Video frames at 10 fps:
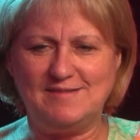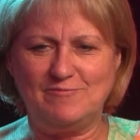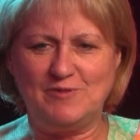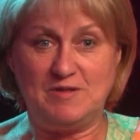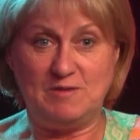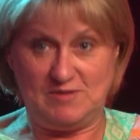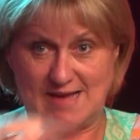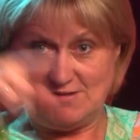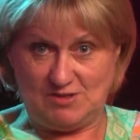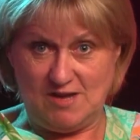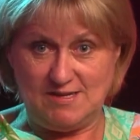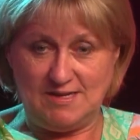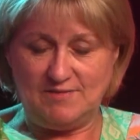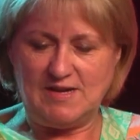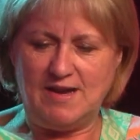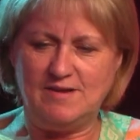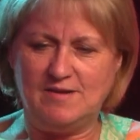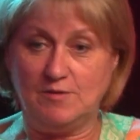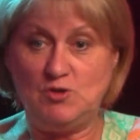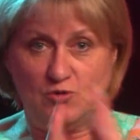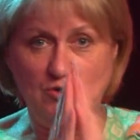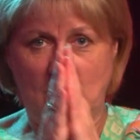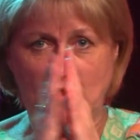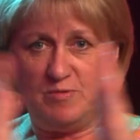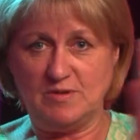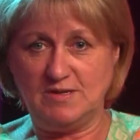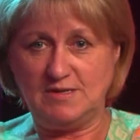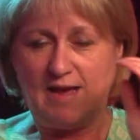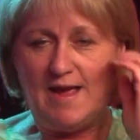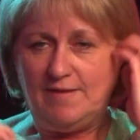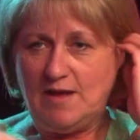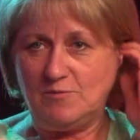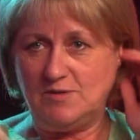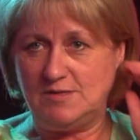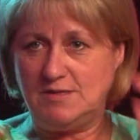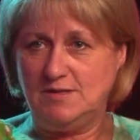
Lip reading: Ruthie was outside the lift and the doors opened and there was